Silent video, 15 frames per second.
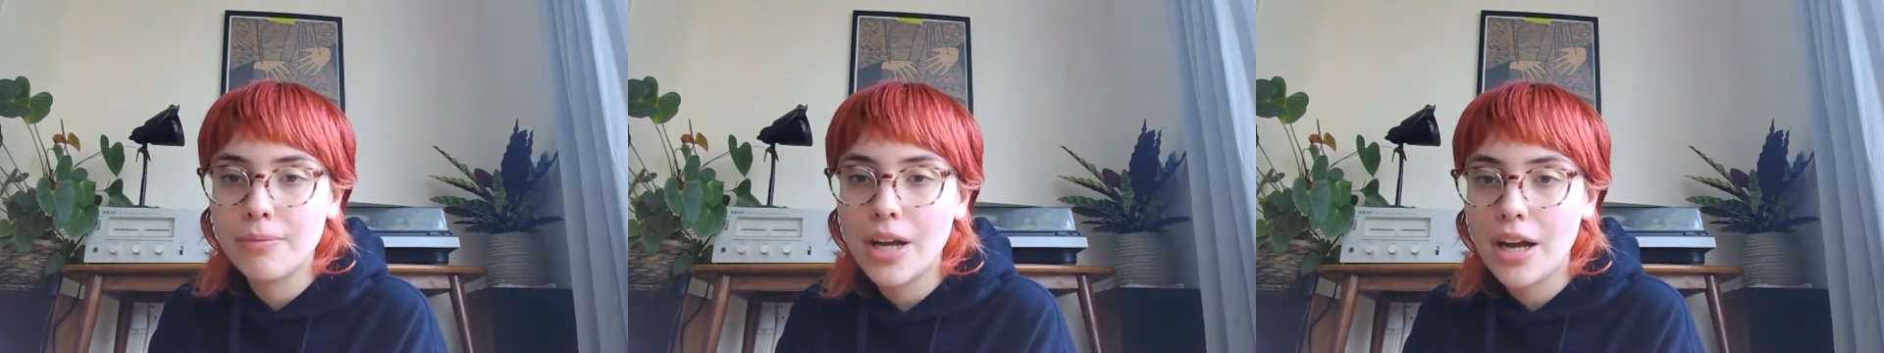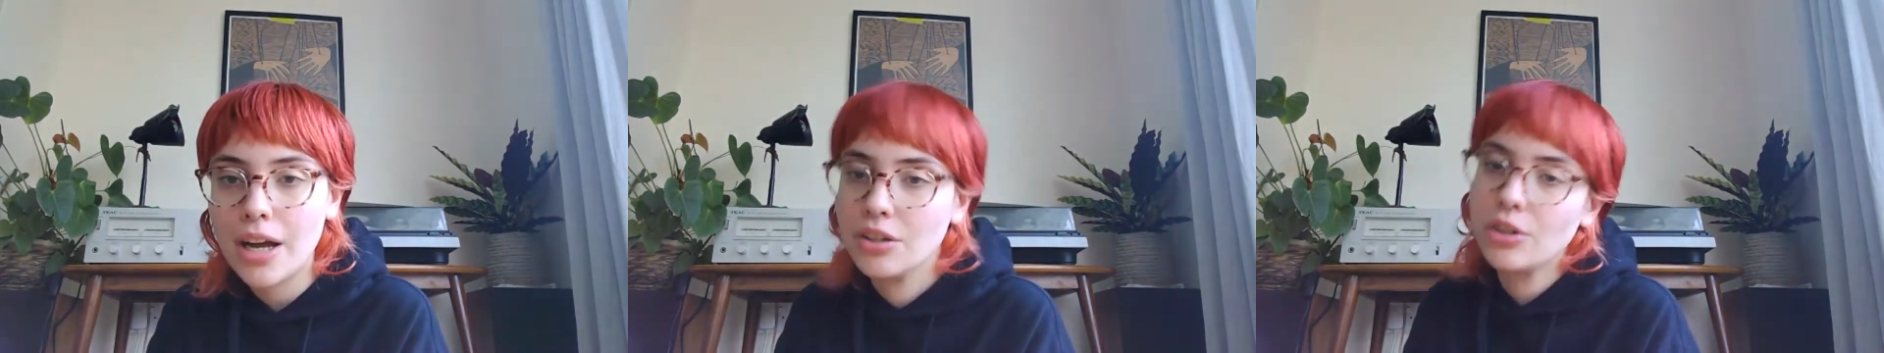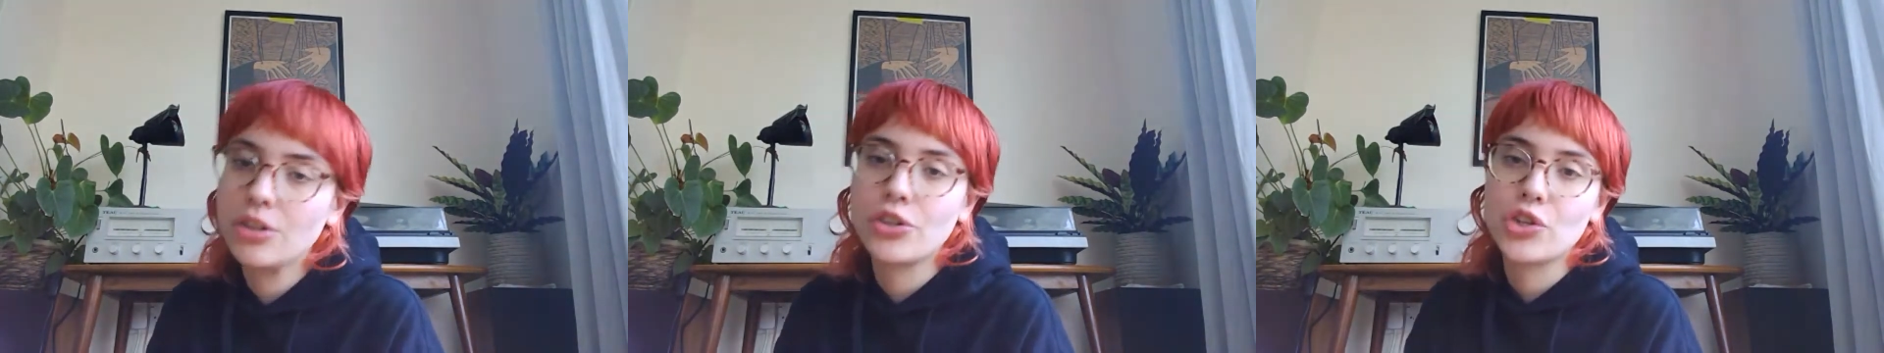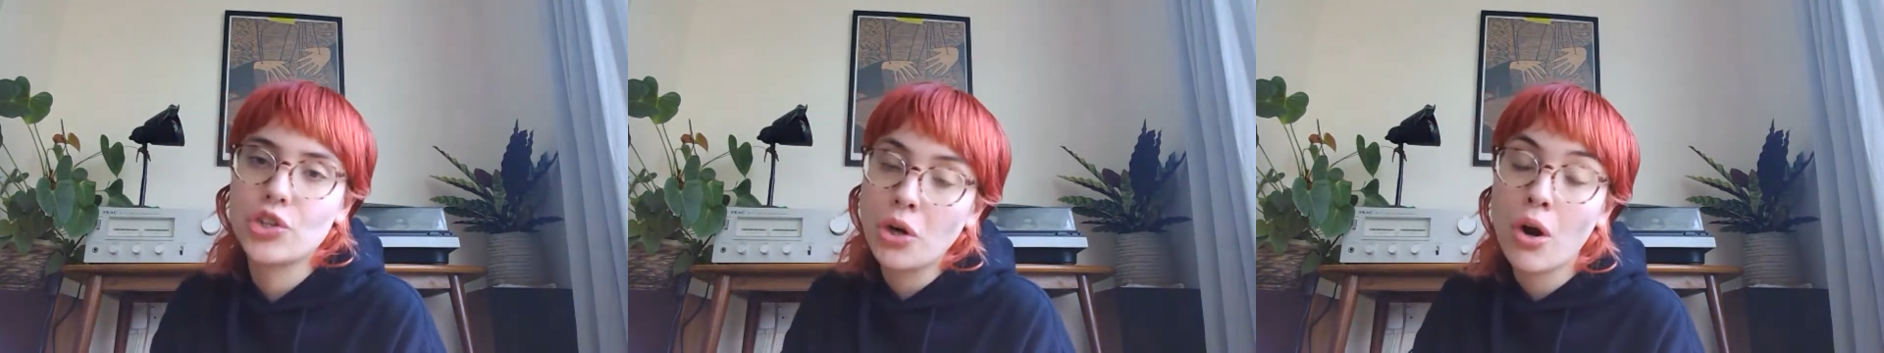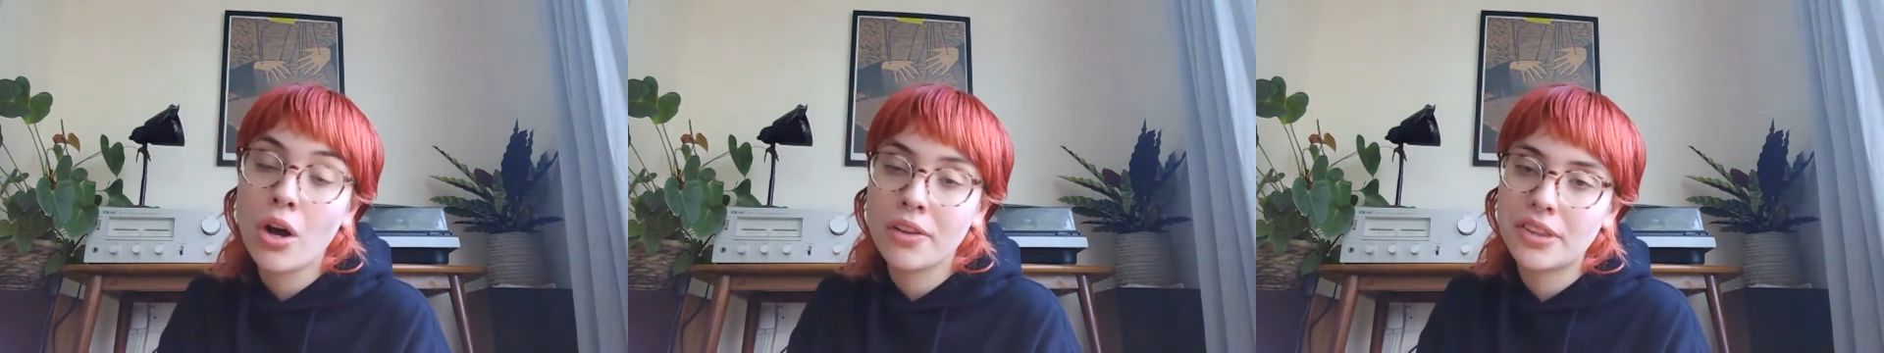a good
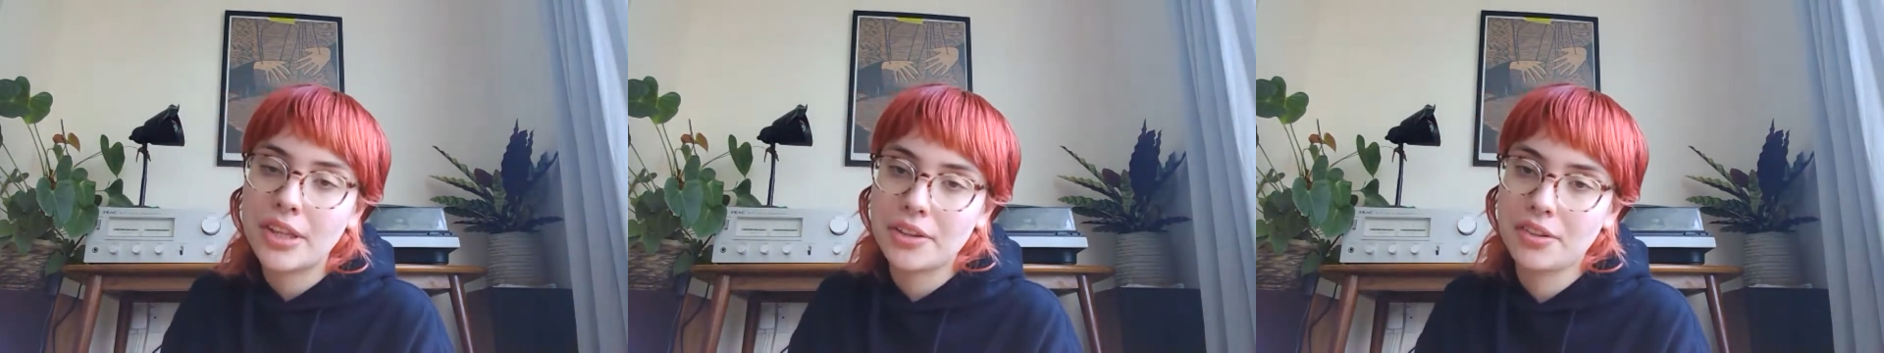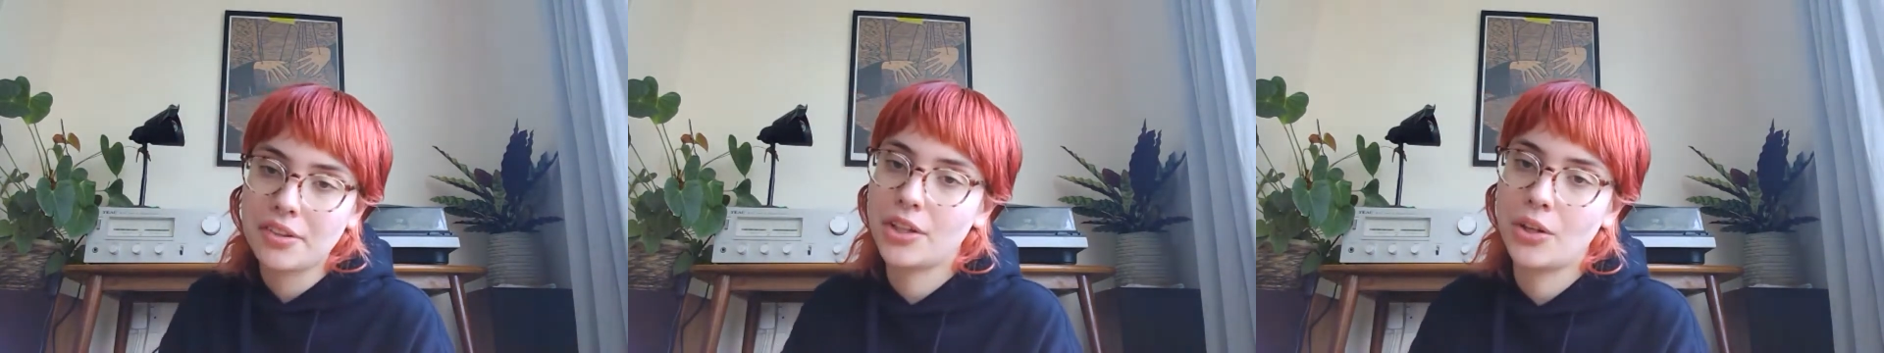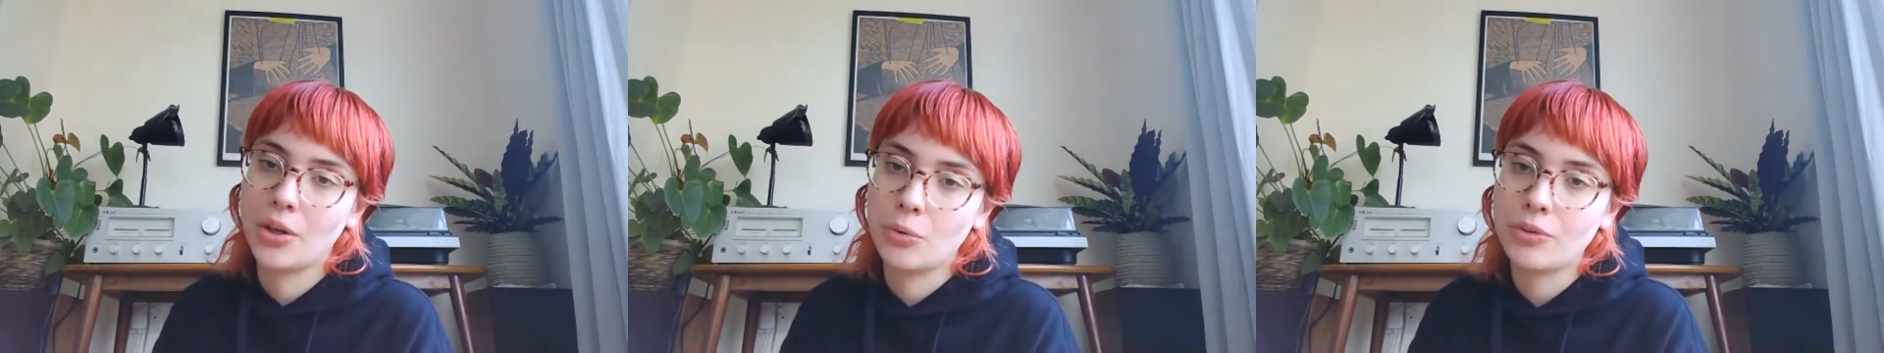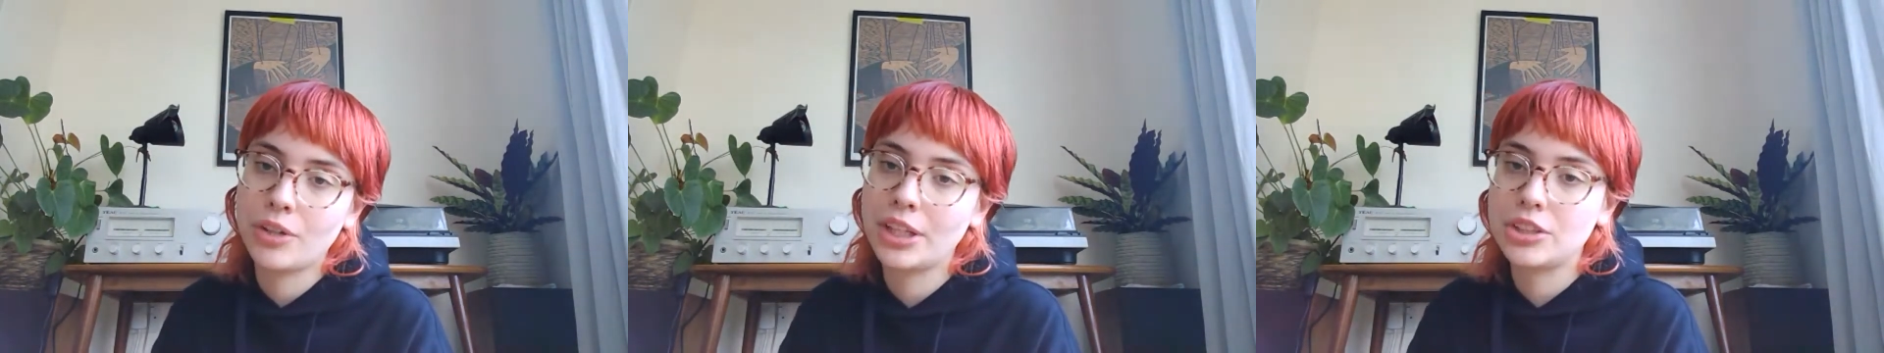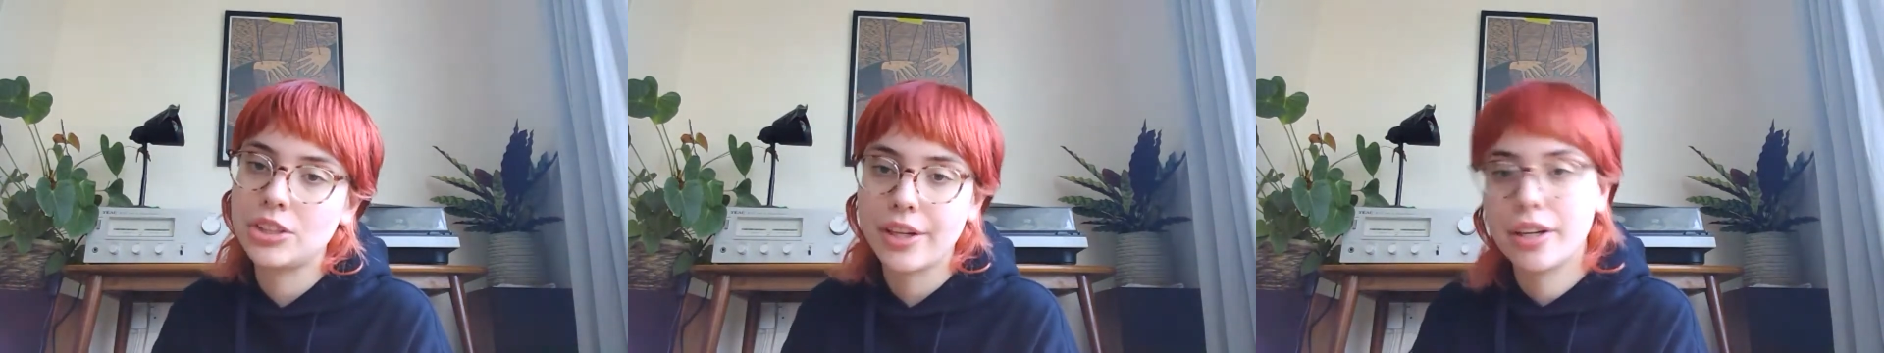shot at
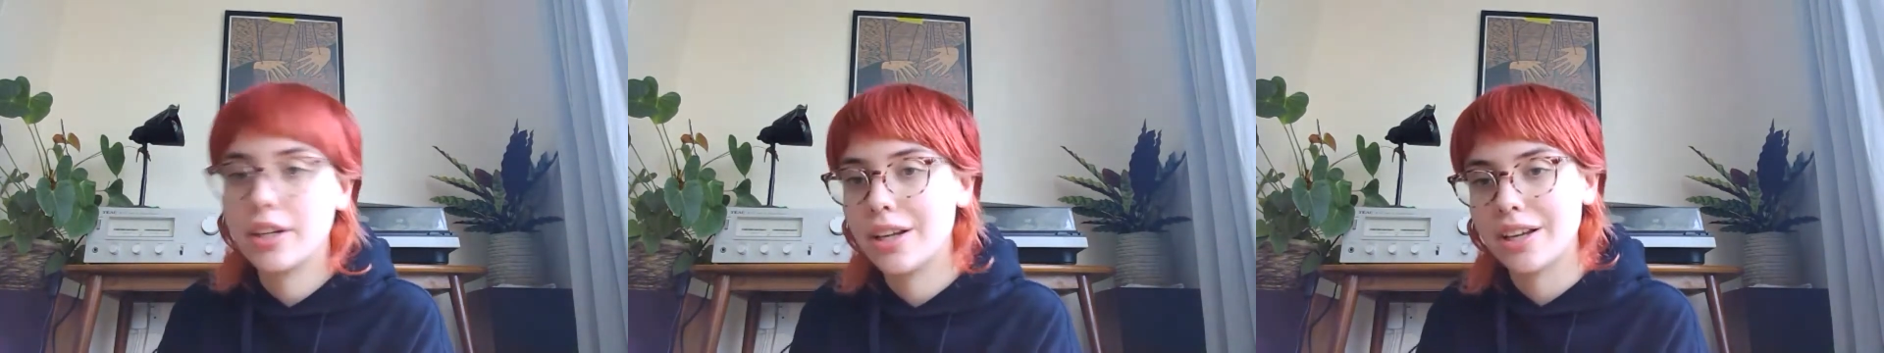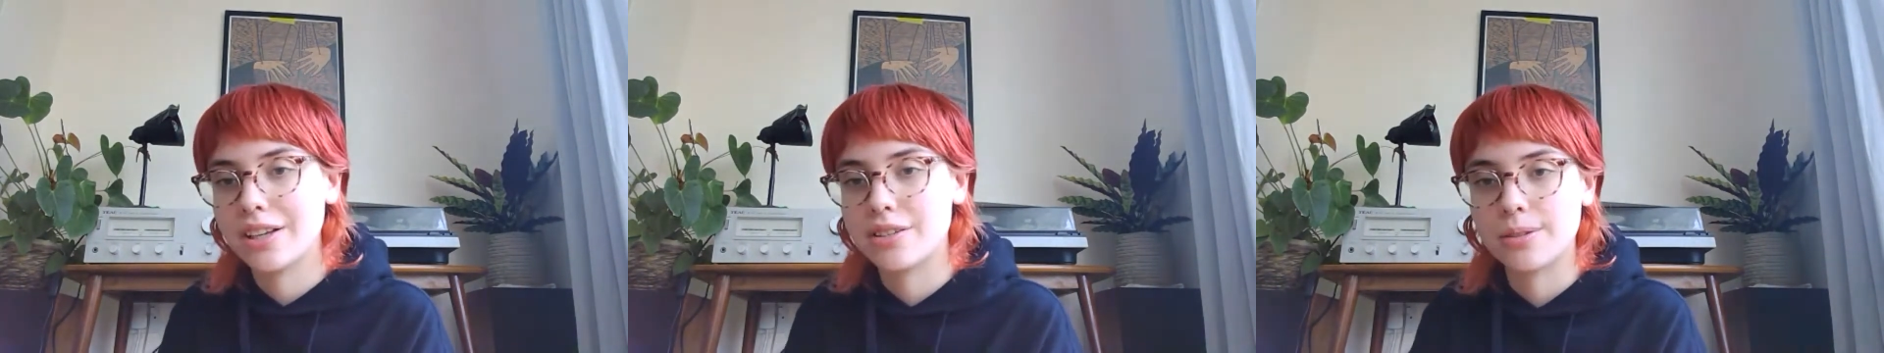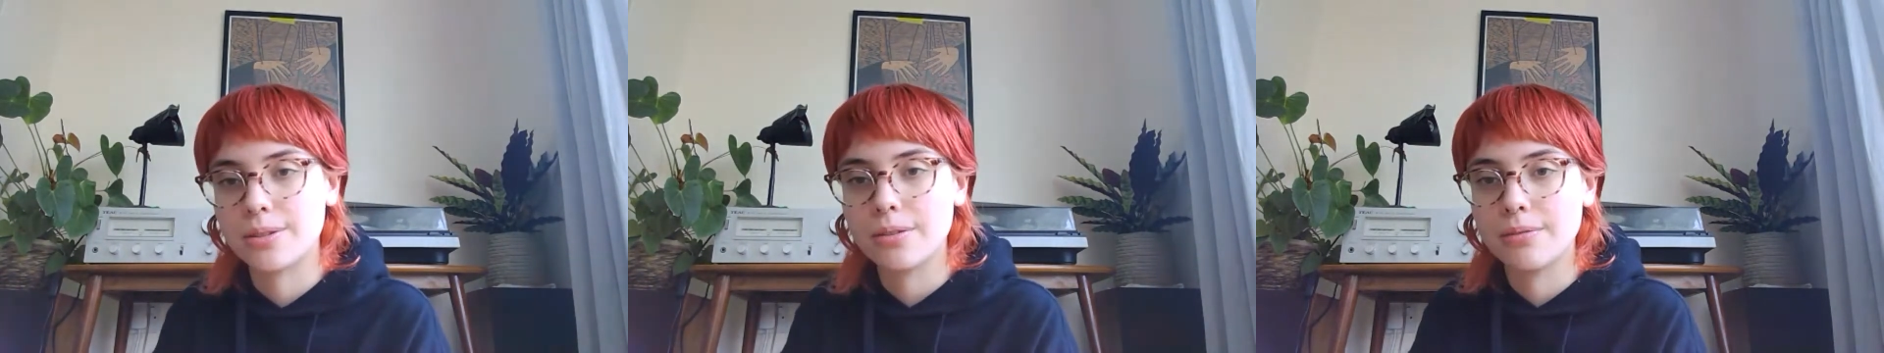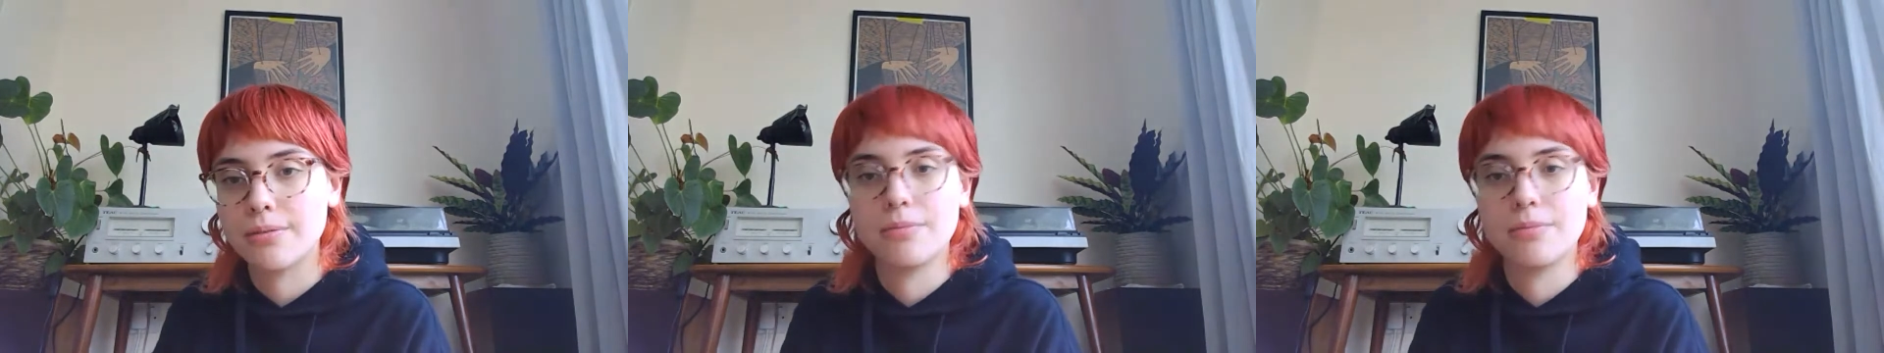reaching as